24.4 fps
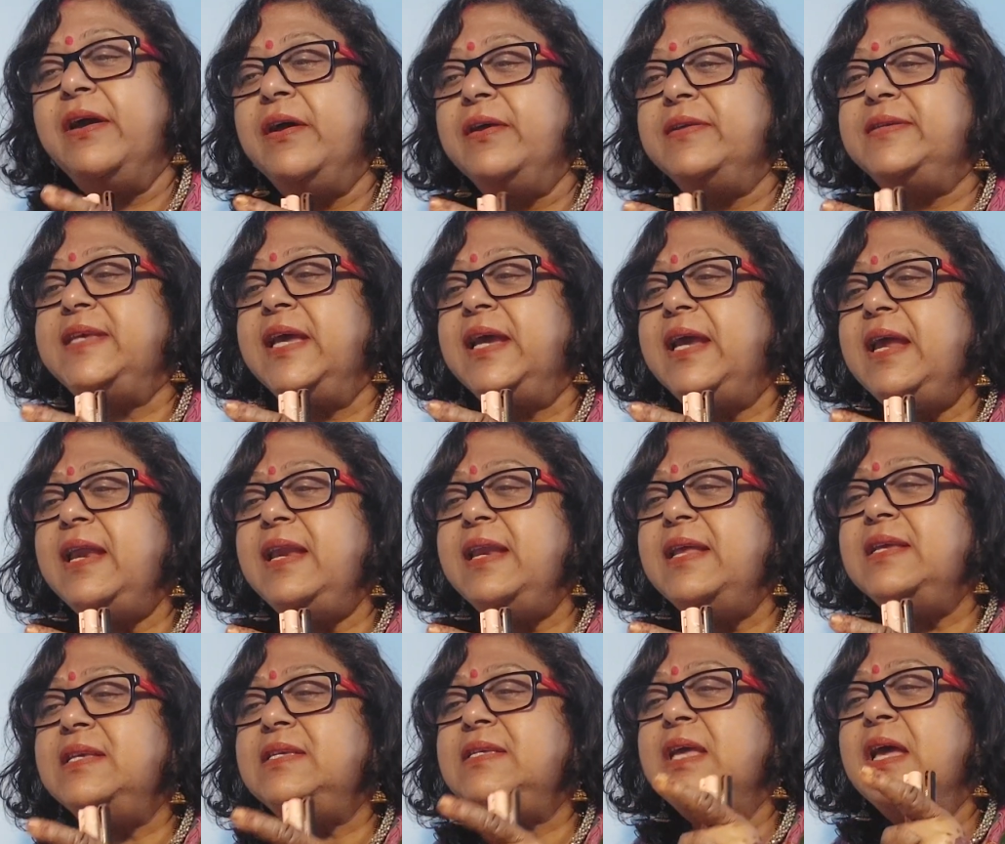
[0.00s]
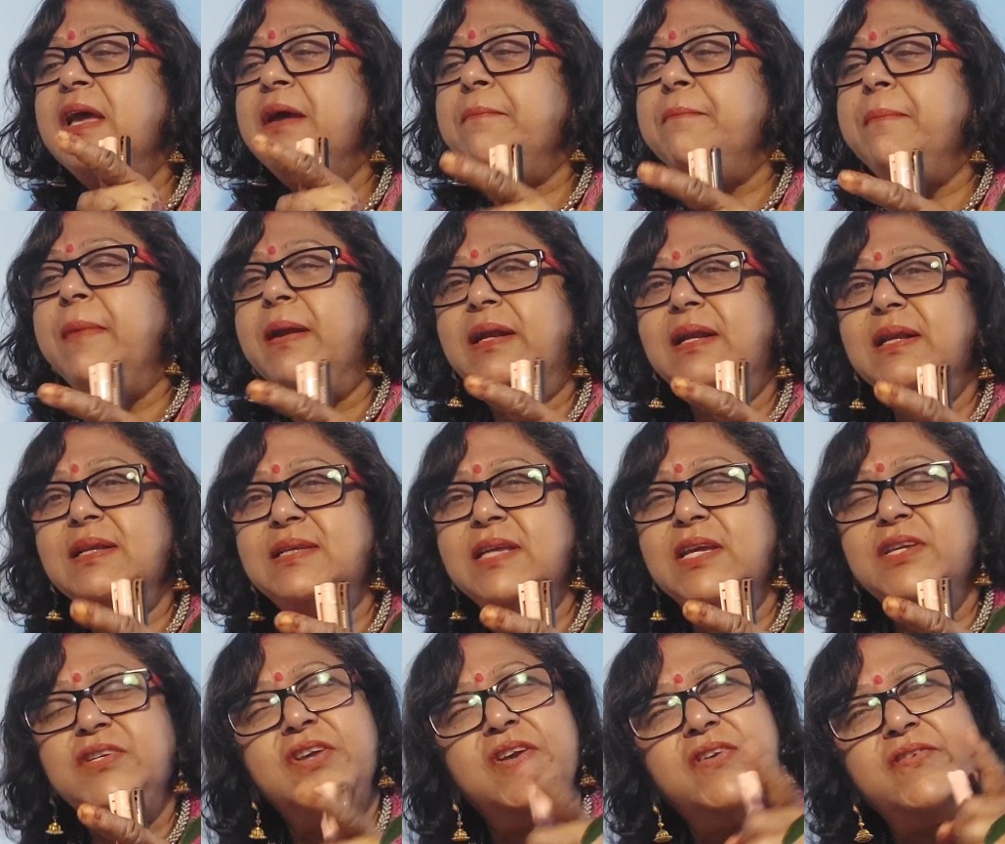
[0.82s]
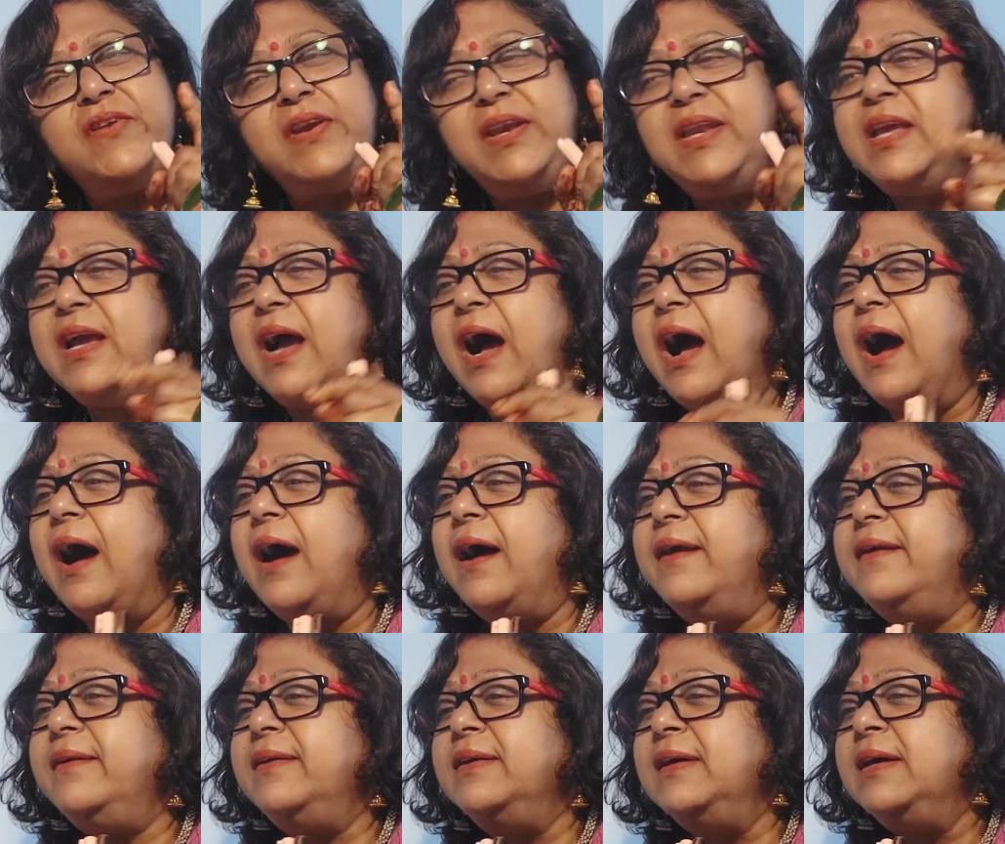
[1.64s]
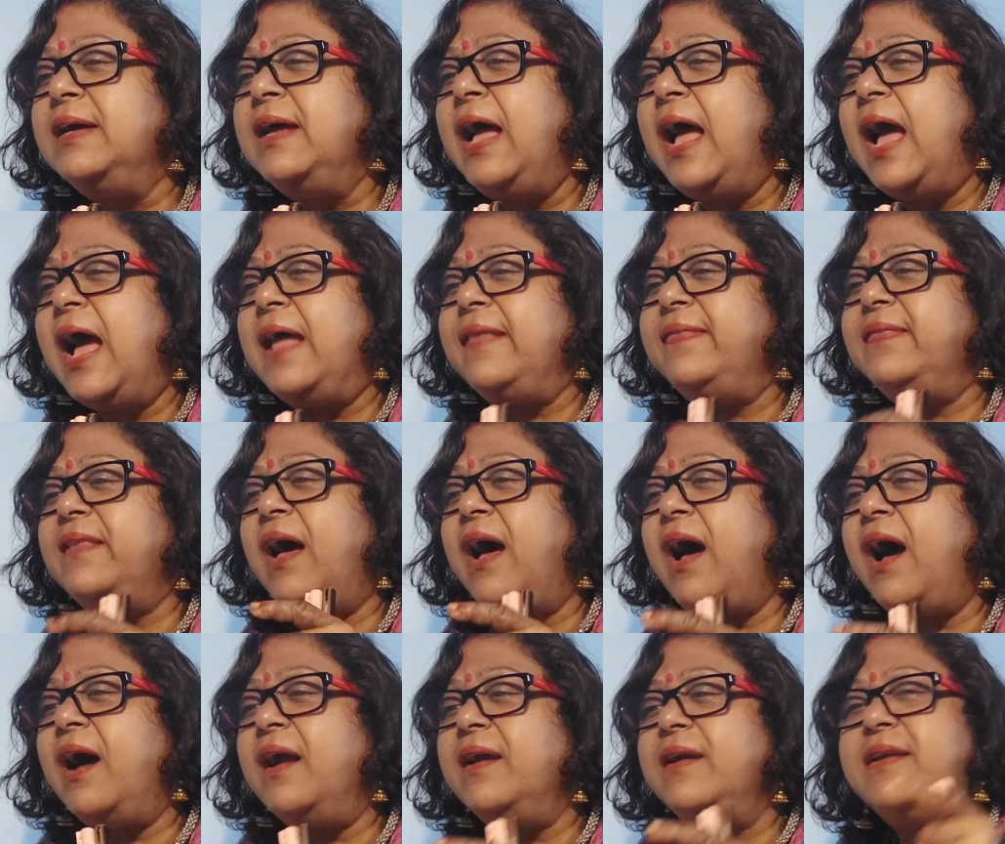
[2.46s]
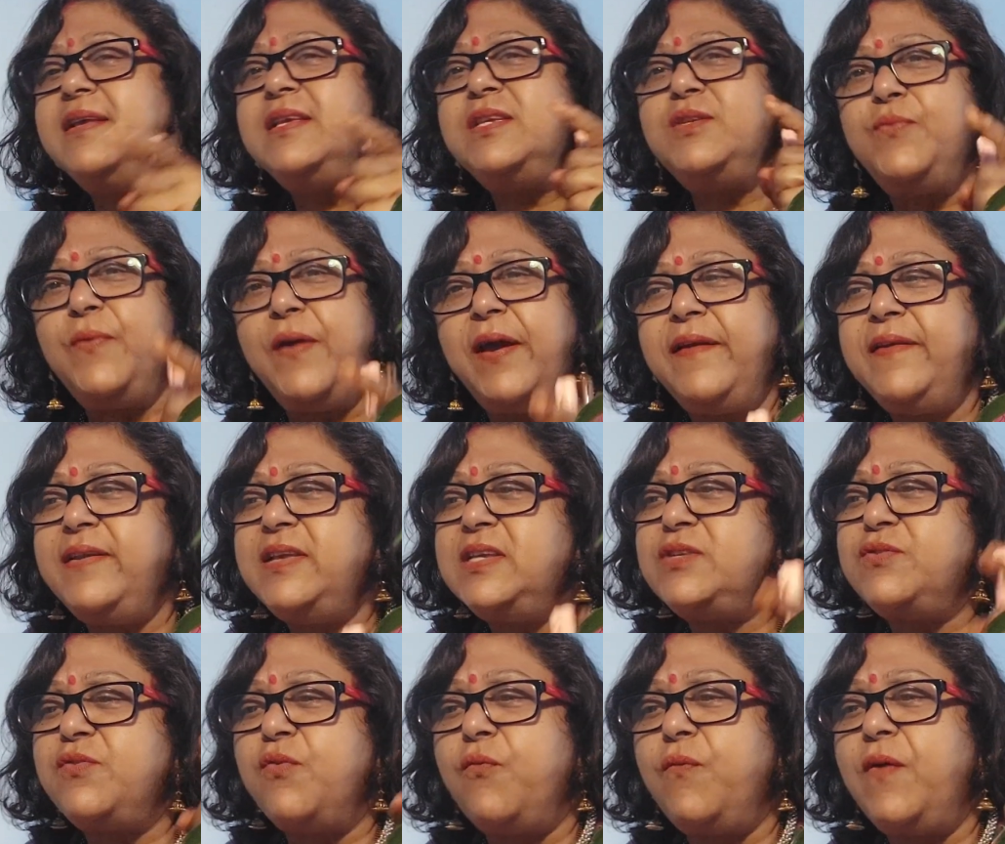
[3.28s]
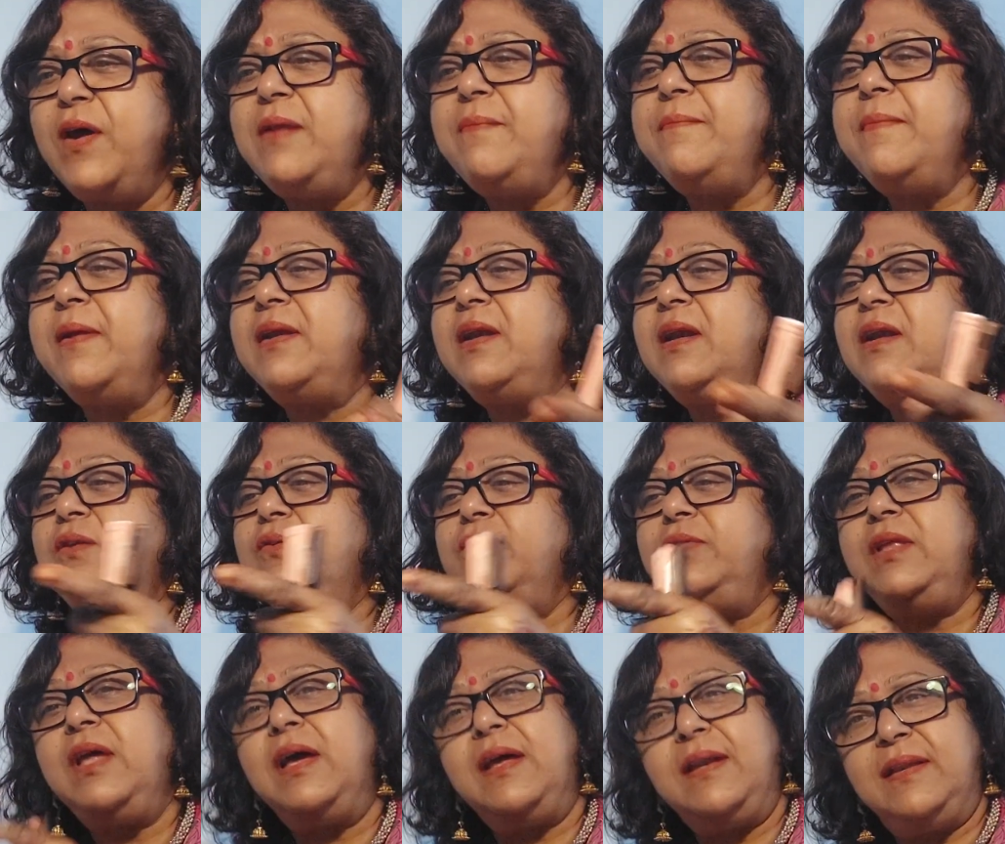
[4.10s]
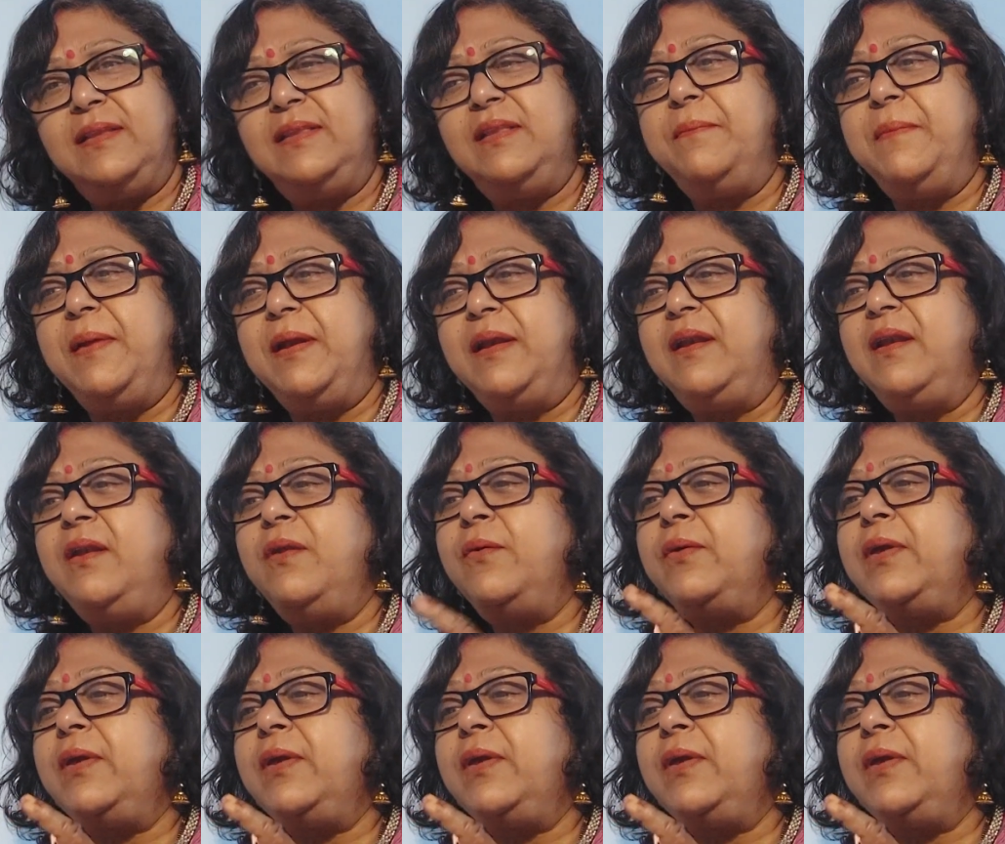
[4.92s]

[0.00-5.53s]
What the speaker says: Second is, metals are generally hard, and the hardness varies from one metal to the another metal.